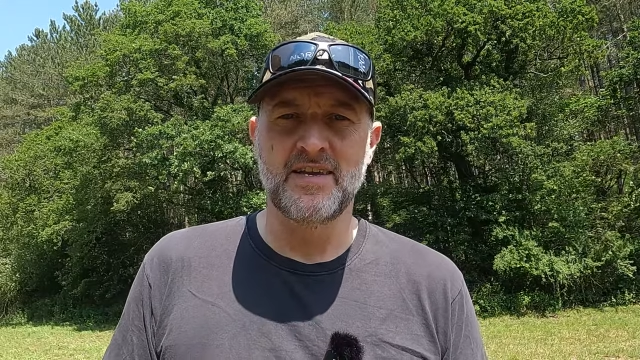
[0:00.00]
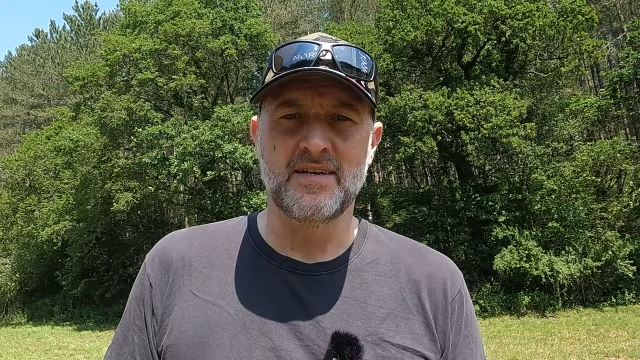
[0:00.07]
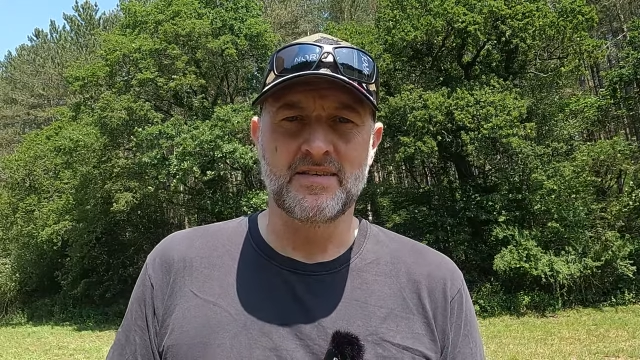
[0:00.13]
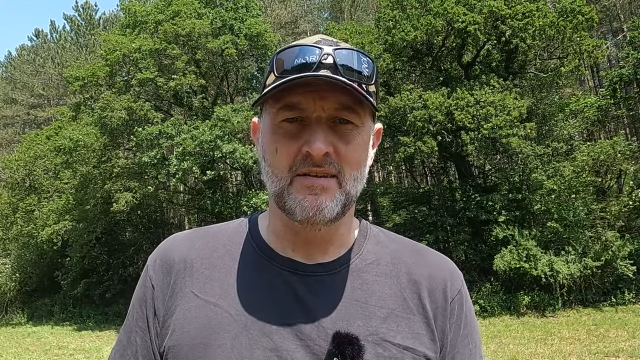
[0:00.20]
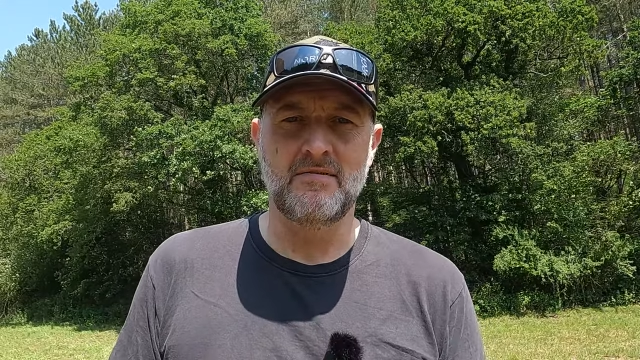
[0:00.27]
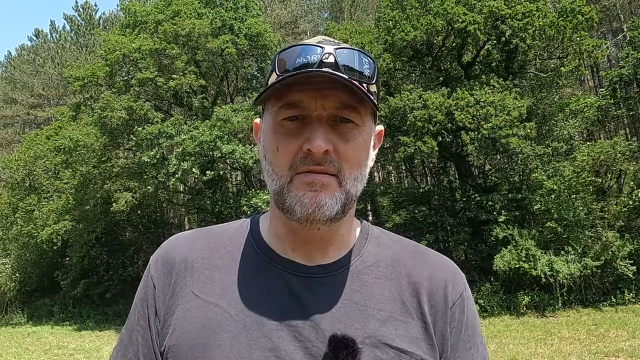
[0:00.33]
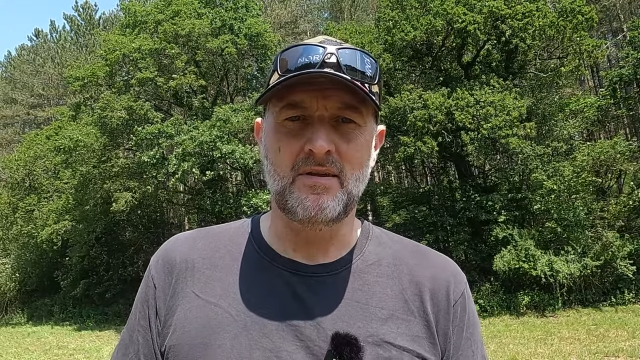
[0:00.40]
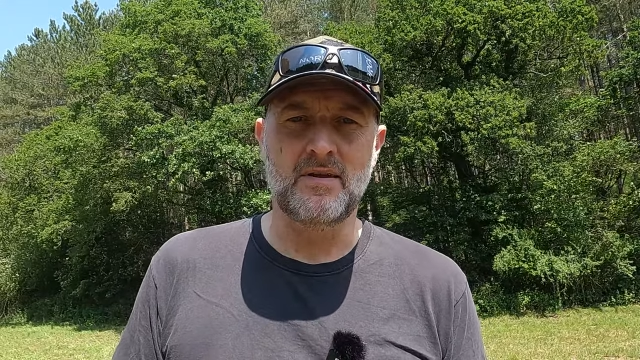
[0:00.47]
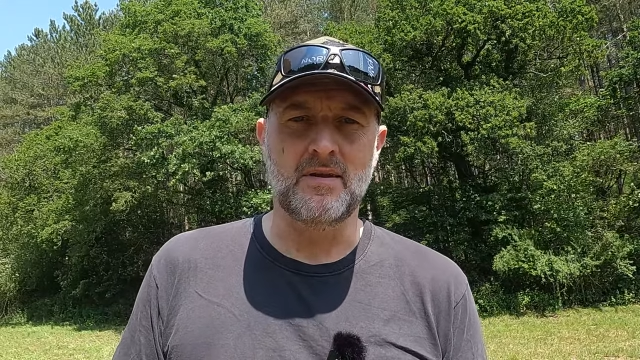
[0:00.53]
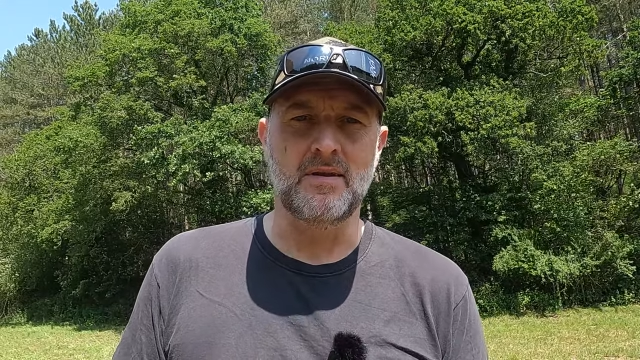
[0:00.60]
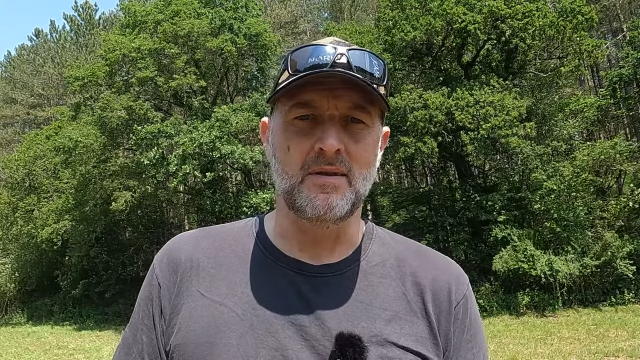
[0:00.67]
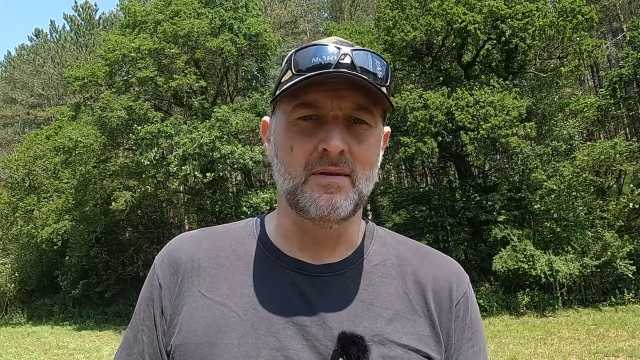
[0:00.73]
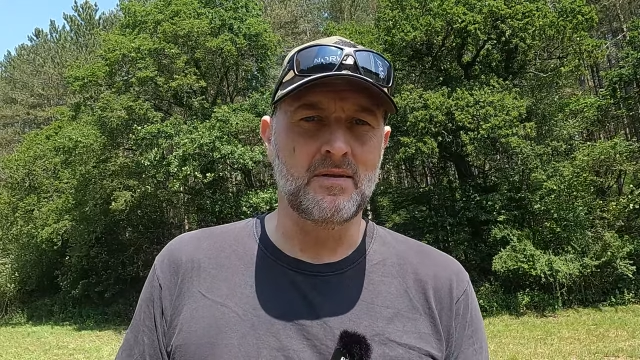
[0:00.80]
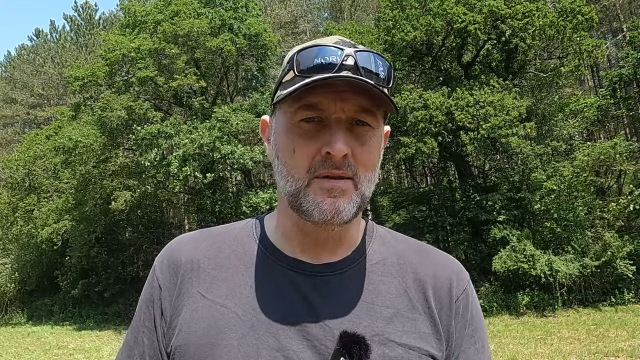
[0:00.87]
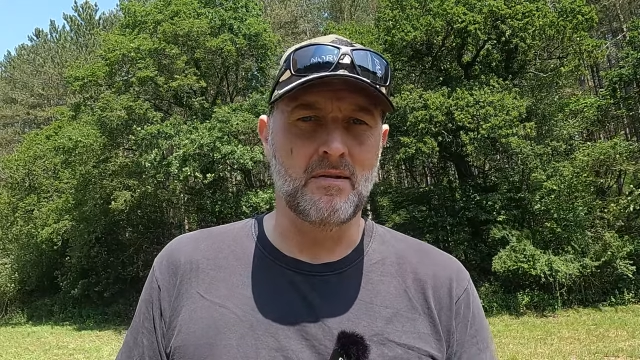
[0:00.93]
It's only
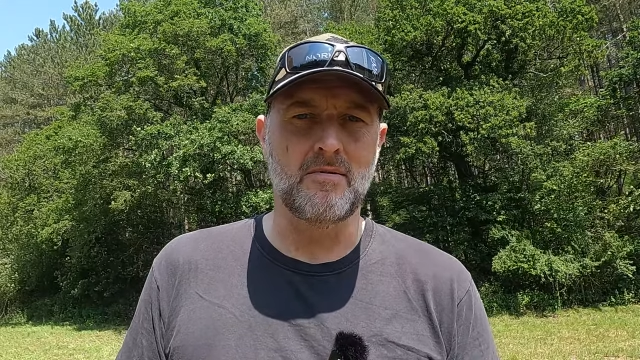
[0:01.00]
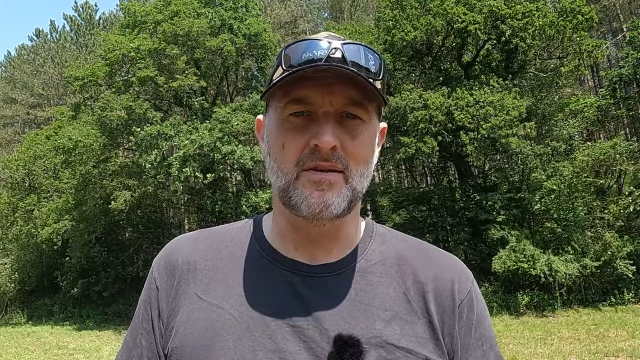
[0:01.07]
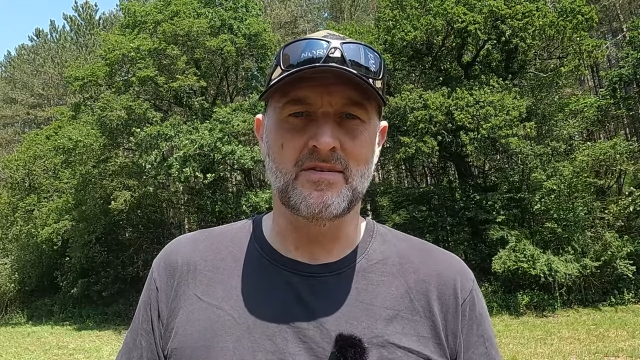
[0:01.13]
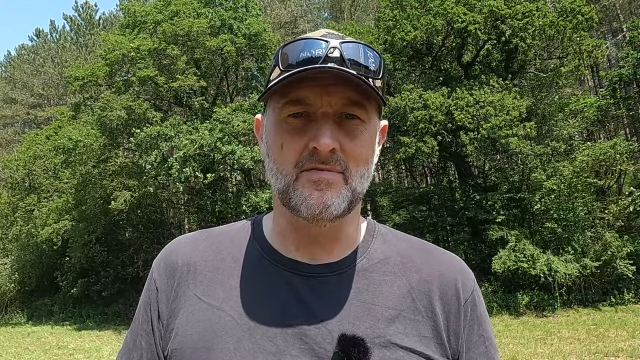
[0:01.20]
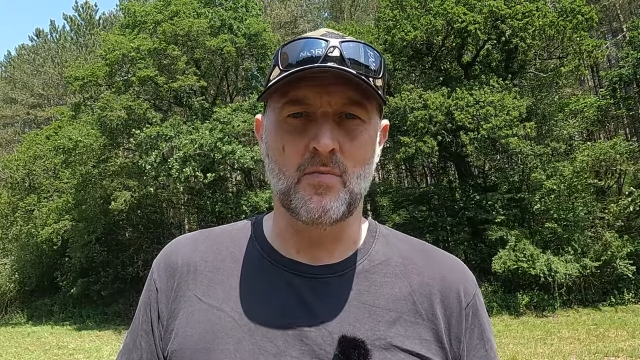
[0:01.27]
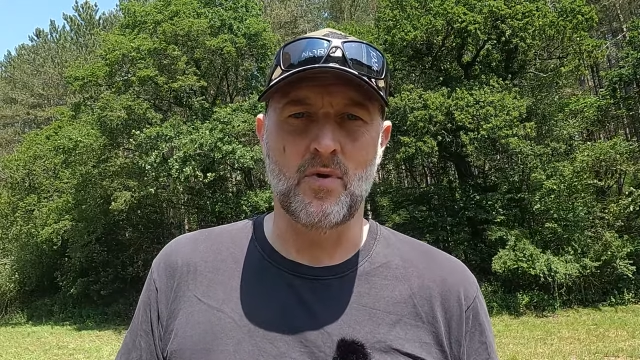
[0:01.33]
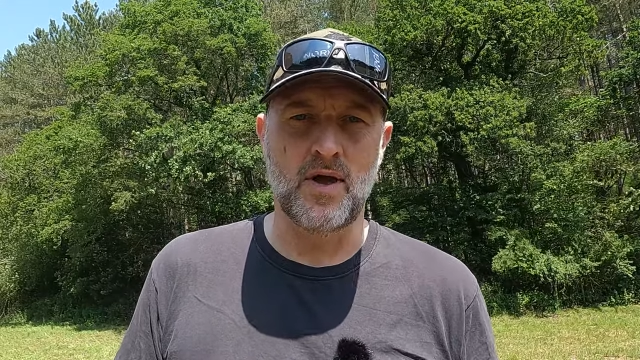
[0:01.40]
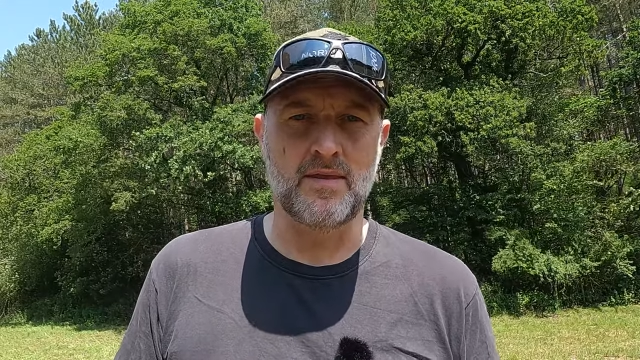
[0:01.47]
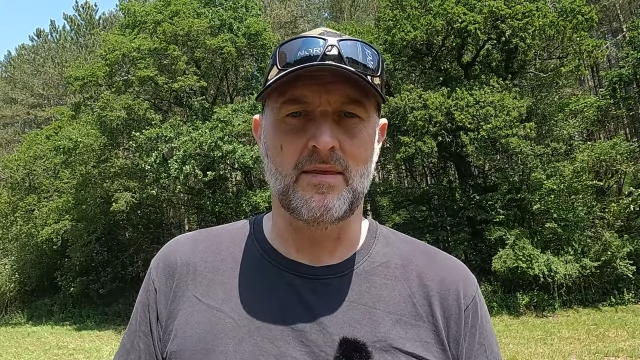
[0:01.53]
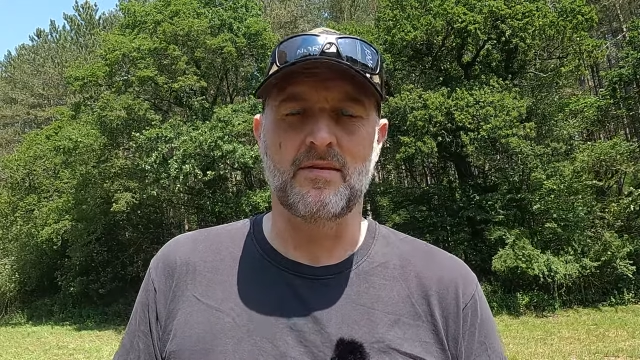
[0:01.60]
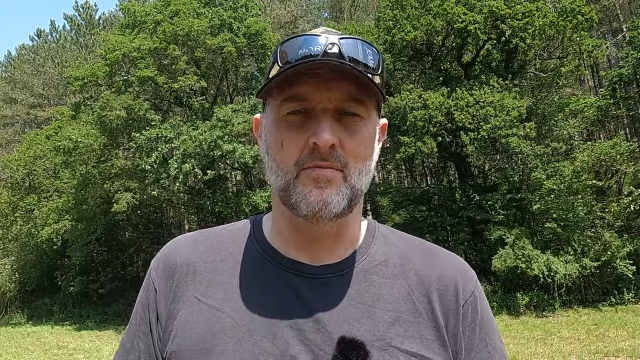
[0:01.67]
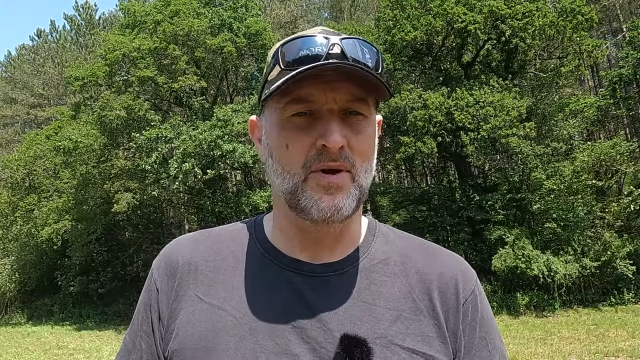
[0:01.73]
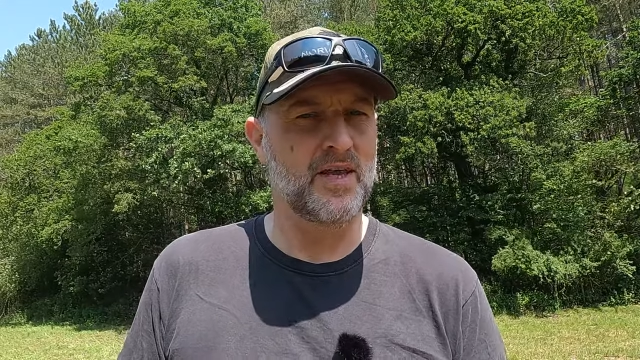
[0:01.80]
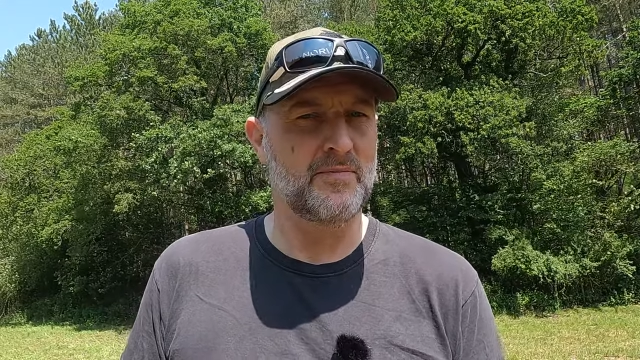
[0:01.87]
in nice weather that we're